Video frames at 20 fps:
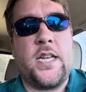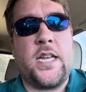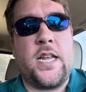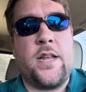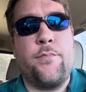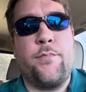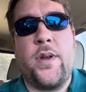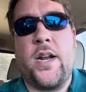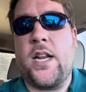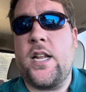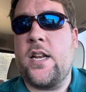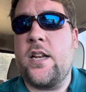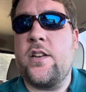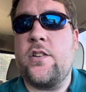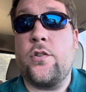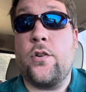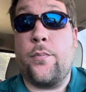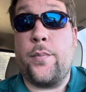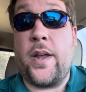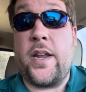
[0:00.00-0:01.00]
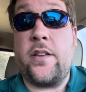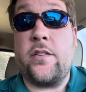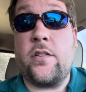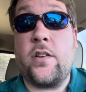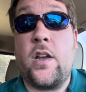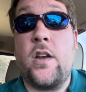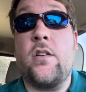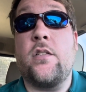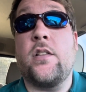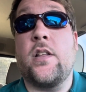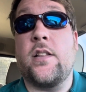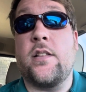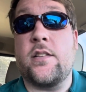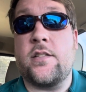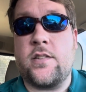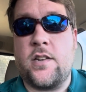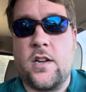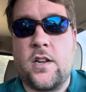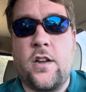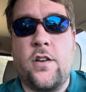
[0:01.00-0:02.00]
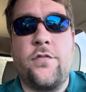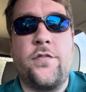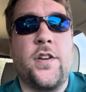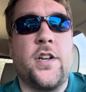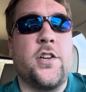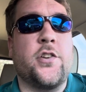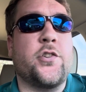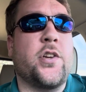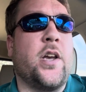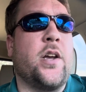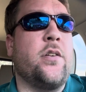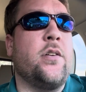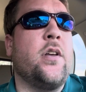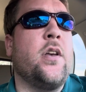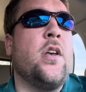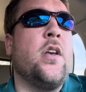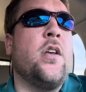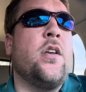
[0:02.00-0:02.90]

embedded into a base coat, then the stucco finish coat.